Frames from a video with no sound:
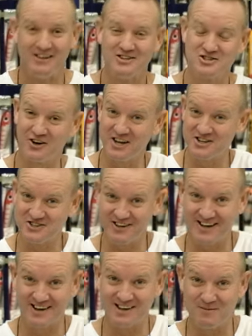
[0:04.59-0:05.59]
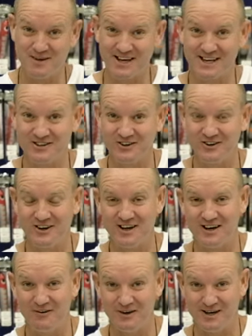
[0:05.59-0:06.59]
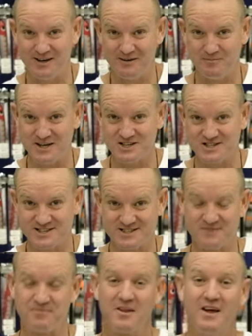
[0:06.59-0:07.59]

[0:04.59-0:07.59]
Sardines are now coming out on our beaches.